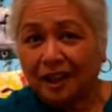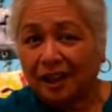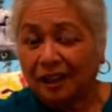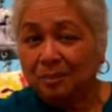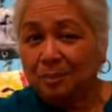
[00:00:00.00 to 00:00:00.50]

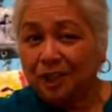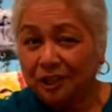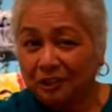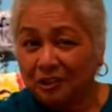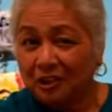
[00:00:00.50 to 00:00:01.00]
and
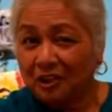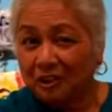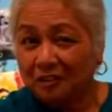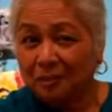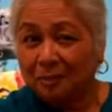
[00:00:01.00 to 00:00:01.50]
peel
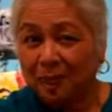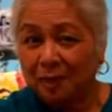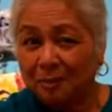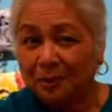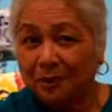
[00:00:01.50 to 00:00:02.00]
off the
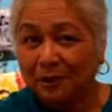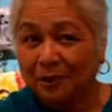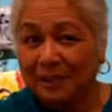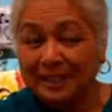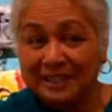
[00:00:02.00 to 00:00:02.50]

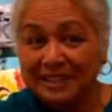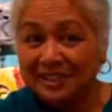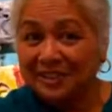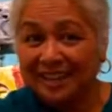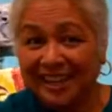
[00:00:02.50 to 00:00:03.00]
paper. I said,
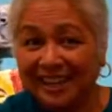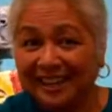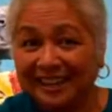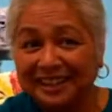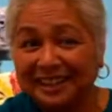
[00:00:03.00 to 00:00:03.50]
okay,
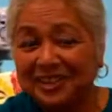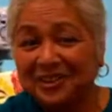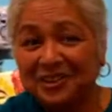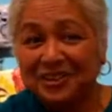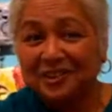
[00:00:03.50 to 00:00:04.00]

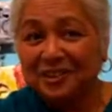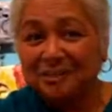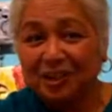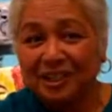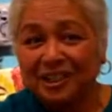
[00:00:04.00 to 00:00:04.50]
you're
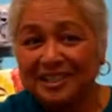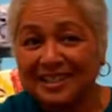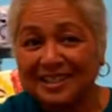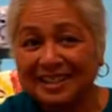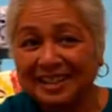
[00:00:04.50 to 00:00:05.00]
Irving
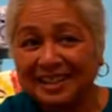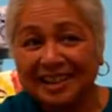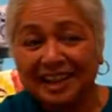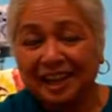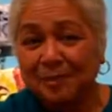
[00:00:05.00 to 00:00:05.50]
Marcus.
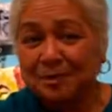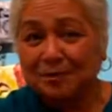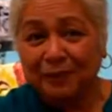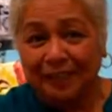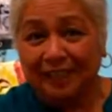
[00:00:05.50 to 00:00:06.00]
I'm a
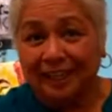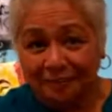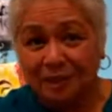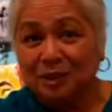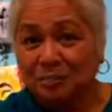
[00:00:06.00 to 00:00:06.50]
fan.
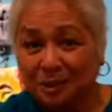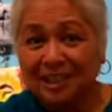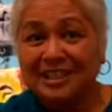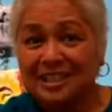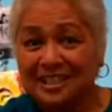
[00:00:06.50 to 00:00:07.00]
I'm going to
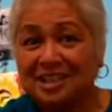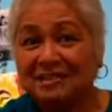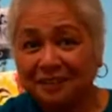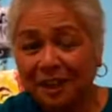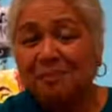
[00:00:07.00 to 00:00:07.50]
break this
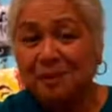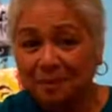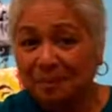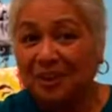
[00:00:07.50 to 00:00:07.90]
stuff up and